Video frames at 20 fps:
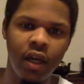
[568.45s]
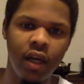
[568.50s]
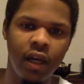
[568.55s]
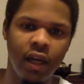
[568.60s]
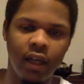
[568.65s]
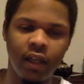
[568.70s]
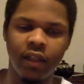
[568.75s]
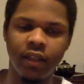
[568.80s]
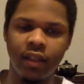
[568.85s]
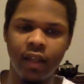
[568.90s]

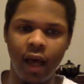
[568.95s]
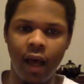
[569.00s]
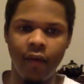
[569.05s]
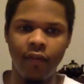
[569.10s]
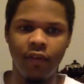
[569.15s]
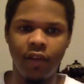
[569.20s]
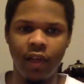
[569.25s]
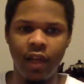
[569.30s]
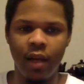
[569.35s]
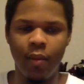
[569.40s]
He just
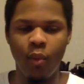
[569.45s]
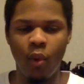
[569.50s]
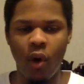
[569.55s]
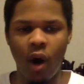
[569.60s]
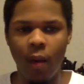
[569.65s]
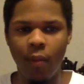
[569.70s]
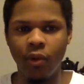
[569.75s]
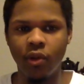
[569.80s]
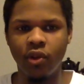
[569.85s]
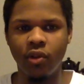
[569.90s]
have to get more
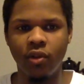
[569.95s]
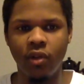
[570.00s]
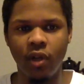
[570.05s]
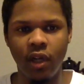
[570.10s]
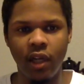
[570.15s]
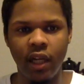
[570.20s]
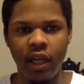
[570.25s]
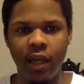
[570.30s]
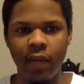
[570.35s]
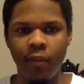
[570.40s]

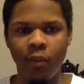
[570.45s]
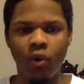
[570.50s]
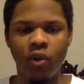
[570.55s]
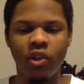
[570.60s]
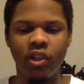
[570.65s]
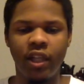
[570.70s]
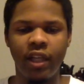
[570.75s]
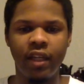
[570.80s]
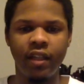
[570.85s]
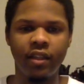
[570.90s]
opportunity and more
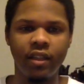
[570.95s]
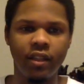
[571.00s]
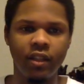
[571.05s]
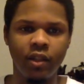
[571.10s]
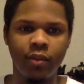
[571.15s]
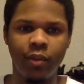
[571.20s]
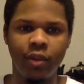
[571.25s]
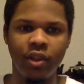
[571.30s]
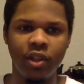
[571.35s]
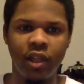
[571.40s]
chances,
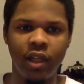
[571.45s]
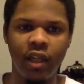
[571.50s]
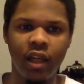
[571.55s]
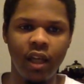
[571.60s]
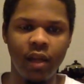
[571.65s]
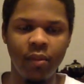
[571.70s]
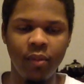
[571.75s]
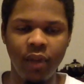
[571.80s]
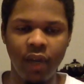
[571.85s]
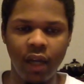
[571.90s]
especially at the
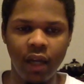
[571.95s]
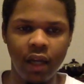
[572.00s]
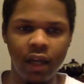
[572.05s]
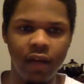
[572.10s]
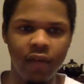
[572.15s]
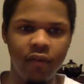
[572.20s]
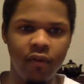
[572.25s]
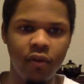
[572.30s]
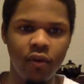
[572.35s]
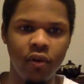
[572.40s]
NBA
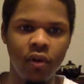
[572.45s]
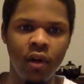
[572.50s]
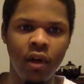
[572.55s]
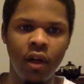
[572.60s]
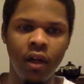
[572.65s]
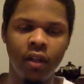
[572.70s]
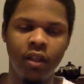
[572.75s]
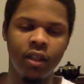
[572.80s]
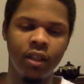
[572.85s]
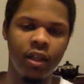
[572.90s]
level,
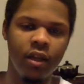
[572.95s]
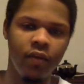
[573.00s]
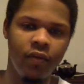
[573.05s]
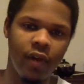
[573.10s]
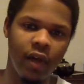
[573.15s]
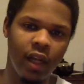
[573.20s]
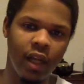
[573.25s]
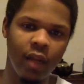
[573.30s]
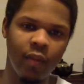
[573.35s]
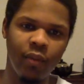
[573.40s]
to
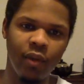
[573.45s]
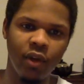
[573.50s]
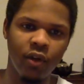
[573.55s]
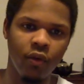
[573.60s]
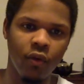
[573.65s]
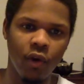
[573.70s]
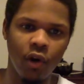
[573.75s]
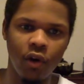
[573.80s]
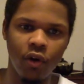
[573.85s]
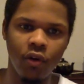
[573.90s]
develop and
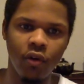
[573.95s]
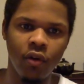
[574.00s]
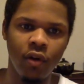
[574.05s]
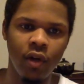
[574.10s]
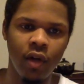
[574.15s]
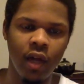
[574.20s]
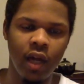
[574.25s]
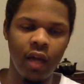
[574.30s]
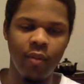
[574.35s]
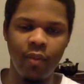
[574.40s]
grow
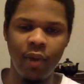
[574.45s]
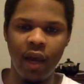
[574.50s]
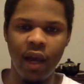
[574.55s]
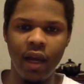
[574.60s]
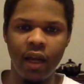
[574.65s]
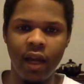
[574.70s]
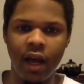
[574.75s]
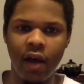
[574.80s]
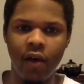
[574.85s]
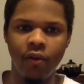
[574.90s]
and
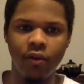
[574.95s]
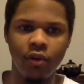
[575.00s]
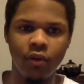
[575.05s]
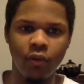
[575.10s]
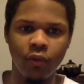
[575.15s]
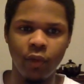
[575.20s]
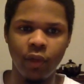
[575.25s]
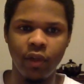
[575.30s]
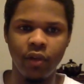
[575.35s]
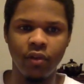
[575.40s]
pan out the
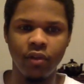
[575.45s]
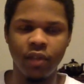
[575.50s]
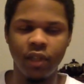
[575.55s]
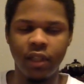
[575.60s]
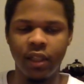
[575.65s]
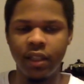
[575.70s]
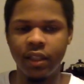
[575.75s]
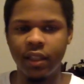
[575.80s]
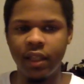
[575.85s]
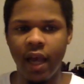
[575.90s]
wrinkles in
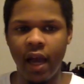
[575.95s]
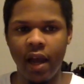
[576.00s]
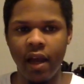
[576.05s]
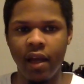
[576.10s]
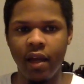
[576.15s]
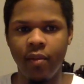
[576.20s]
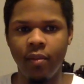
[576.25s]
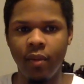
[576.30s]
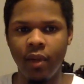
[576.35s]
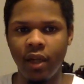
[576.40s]
this
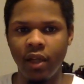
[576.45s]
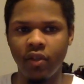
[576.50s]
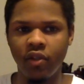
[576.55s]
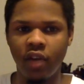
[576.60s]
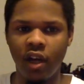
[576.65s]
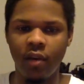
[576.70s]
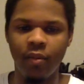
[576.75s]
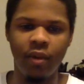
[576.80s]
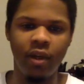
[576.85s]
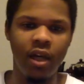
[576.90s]
game and try
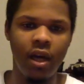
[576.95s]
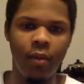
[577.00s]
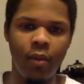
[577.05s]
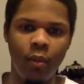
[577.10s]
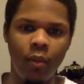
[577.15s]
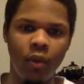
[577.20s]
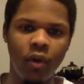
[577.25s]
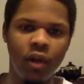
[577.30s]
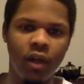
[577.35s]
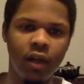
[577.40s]
to become
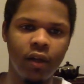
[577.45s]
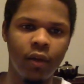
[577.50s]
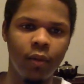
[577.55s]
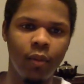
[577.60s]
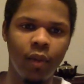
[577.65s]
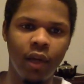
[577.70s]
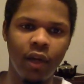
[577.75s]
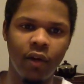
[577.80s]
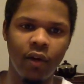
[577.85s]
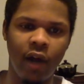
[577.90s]
a productive
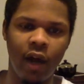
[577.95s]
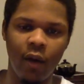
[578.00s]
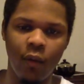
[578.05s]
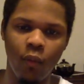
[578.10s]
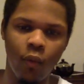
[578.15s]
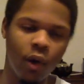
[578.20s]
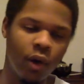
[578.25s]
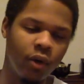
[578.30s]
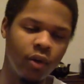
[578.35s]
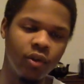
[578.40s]
player. At
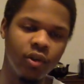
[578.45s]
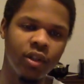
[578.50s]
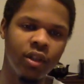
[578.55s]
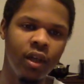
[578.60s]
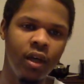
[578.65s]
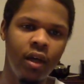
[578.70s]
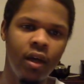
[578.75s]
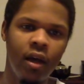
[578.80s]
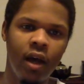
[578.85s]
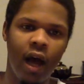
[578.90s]
worst,
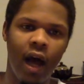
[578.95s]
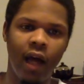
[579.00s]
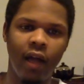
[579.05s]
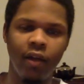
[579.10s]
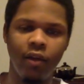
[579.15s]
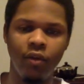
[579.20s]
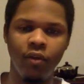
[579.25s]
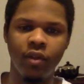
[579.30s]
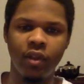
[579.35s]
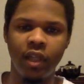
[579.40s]
I
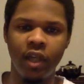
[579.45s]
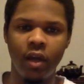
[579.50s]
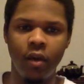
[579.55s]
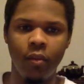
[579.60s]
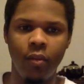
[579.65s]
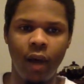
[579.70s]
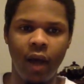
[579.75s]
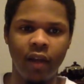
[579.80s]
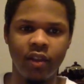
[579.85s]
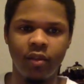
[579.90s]
do see him
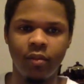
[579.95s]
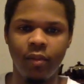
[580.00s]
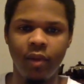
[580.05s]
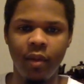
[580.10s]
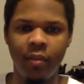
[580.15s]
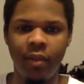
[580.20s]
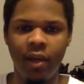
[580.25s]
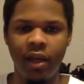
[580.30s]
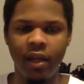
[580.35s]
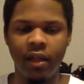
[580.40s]
possibly
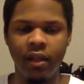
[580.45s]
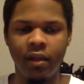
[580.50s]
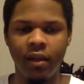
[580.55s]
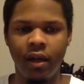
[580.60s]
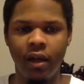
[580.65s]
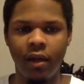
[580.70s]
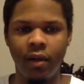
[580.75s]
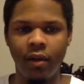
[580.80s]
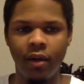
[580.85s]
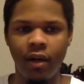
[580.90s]
being
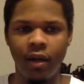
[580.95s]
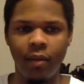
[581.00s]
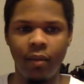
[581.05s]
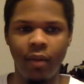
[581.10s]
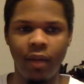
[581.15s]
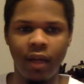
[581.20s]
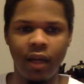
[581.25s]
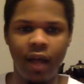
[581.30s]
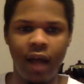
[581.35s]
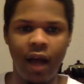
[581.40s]
a
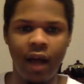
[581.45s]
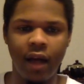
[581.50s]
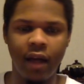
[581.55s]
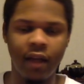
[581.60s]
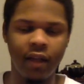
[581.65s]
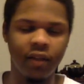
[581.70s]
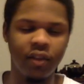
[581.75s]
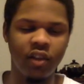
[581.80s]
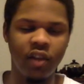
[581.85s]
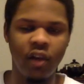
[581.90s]
guy that
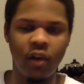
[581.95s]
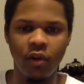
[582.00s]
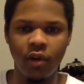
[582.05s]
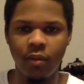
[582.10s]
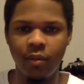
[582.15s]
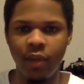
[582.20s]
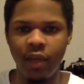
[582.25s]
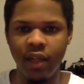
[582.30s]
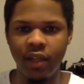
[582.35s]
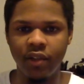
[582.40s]
can stay on the
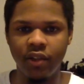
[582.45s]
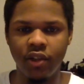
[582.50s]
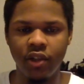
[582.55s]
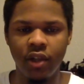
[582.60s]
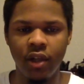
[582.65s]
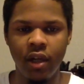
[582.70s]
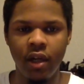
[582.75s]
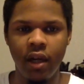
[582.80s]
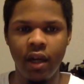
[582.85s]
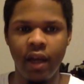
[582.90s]
bench
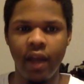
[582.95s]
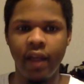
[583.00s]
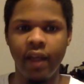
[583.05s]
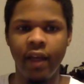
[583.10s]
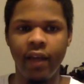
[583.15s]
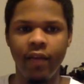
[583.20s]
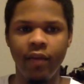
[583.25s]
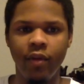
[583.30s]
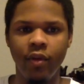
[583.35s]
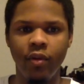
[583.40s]
and
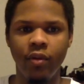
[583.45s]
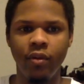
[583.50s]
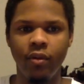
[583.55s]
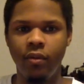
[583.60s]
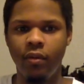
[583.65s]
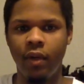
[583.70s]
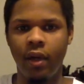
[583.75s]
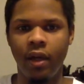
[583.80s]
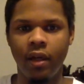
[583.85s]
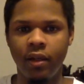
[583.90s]
give you
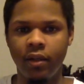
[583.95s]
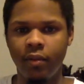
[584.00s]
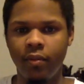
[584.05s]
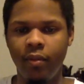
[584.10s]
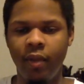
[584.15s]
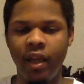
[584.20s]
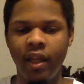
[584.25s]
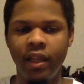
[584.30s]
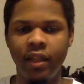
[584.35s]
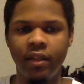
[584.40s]

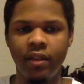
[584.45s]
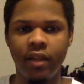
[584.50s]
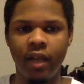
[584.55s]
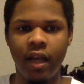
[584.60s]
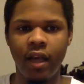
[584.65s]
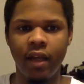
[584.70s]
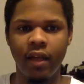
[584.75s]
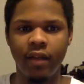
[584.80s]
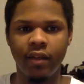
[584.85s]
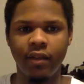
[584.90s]
minutes
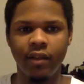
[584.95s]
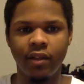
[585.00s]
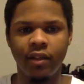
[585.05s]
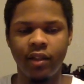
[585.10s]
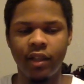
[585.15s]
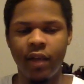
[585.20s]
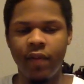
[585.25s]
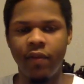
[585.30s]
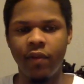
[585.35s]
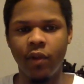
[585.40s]
as a
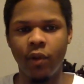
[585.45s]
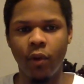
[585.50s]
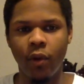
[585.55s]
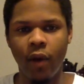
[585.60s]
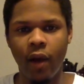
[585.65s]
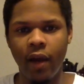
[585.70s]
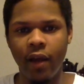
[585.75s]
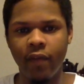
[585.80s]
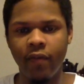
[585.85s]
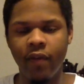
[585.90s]
seventh or
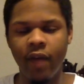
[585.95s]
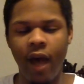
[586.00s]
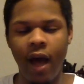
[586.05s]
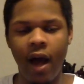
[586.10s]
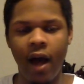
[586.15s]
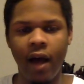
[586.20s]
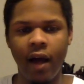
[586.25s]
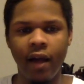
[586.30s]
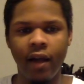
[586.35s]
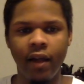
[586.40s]
eighth
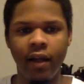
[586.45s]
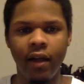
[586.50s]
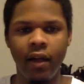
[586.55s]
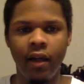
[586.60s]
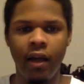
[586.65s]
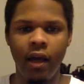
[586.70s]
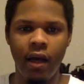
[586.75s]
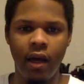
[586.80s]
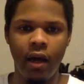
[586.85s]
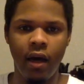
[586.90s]
guy.
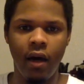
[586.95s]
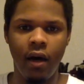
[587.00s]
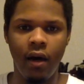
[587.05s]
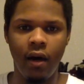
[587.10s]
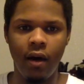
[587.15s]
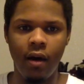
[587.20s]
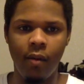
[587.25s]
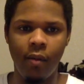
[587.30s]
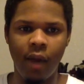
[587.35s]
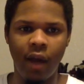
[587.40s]

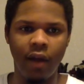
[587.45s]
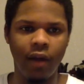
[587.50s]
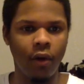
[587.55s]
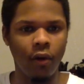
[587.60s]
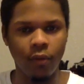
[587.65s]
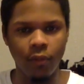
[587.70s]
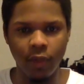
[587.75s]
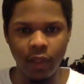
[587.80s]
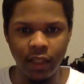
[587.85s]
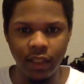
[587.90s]
I
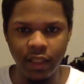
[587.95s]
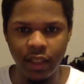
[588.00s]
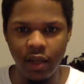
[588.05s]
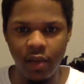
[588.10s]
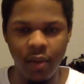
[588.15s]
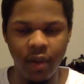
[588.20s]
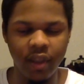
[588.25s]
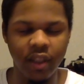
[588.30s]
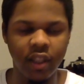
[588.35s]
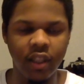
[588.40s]
don't really see him
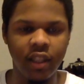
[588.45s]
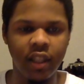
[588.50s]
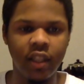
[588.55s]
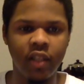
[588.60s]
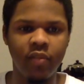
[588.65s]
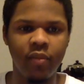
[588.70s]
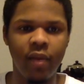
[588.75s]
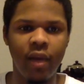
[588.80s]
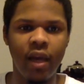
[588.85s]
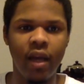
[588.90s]
as a
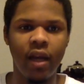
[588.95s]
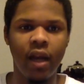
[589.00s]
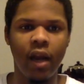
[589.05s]
sixth man.